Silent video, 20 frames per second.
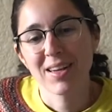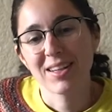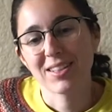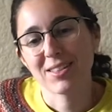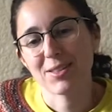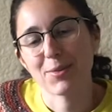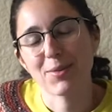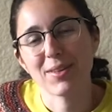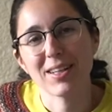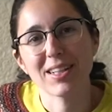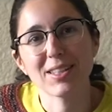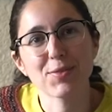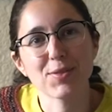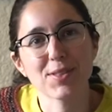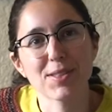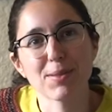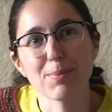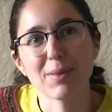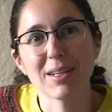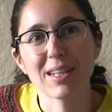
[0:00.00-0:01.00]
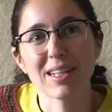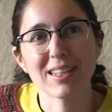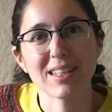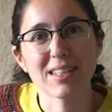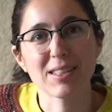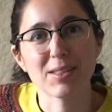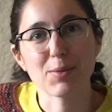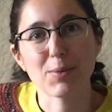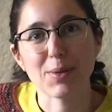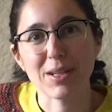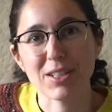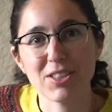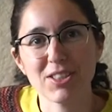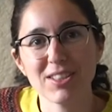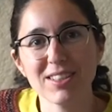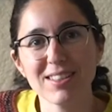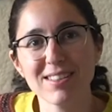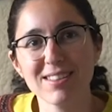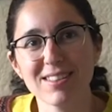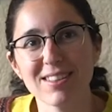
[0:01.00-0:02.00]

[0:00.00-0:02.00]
So thanks for submitting these questions.